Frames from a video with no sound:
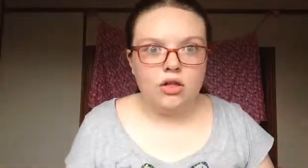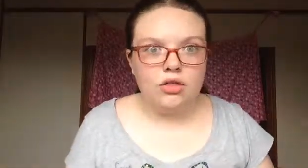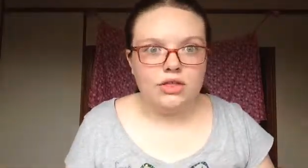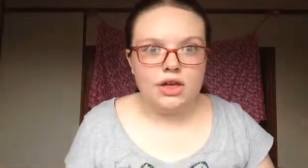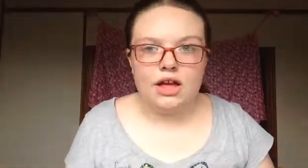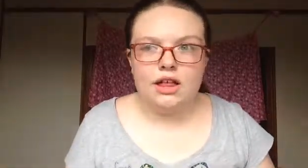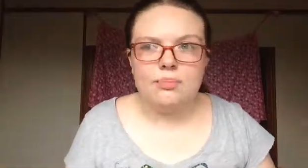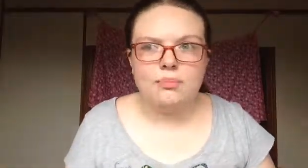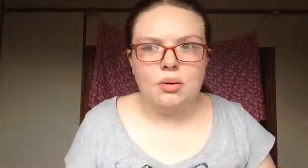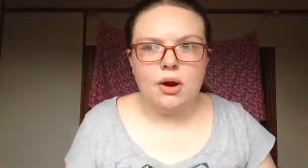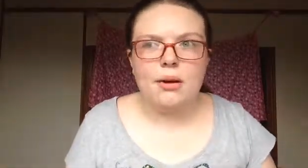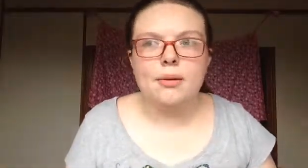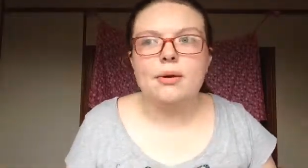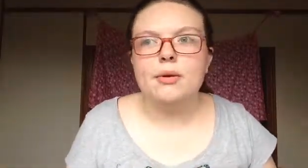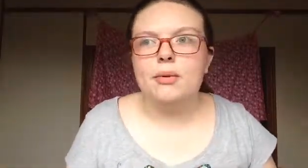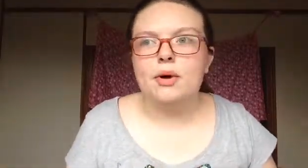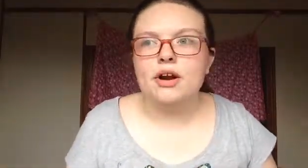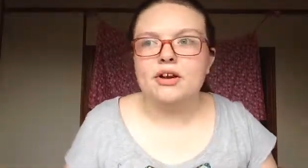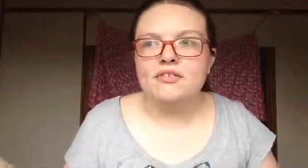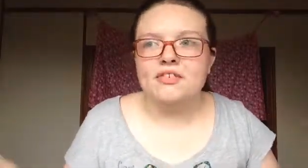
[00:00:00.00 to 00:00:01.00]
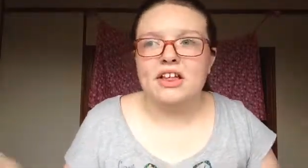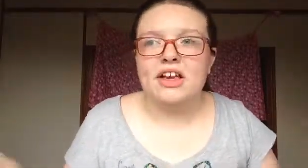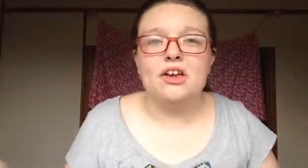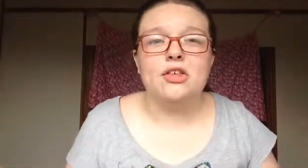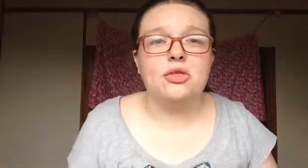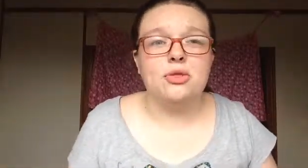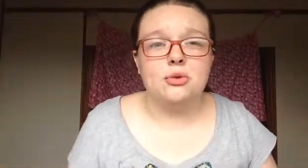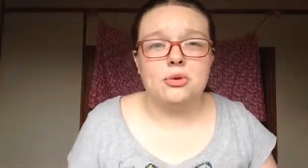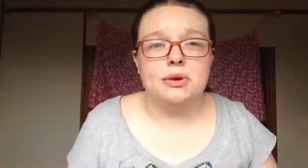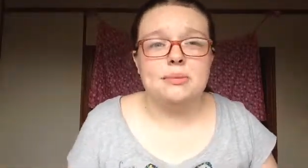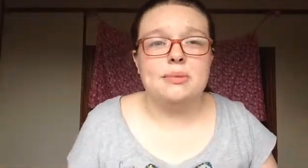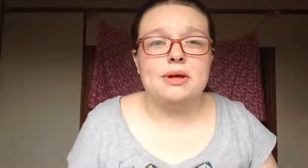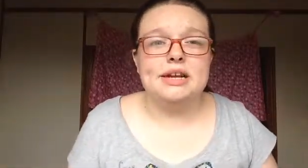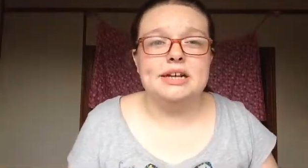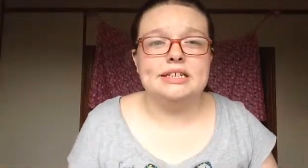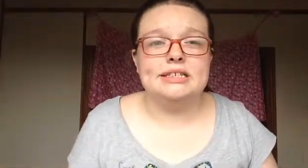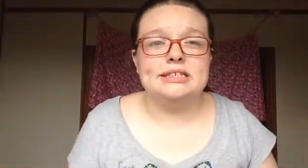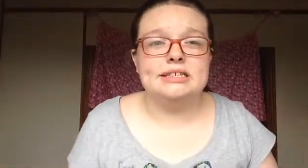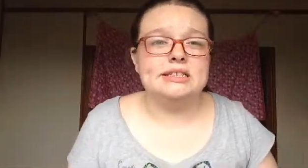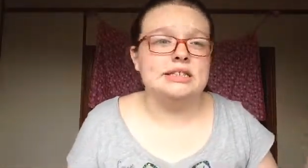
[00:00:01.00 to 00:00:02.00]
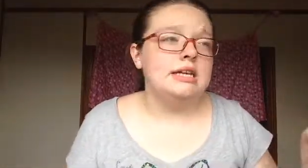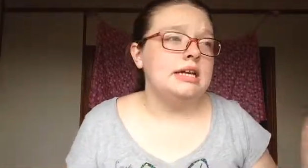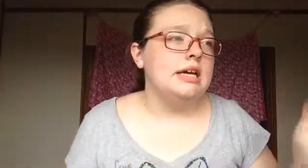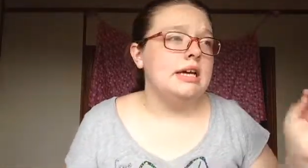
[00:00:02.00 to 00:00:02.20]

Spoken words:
They probably work for like 3 minutes.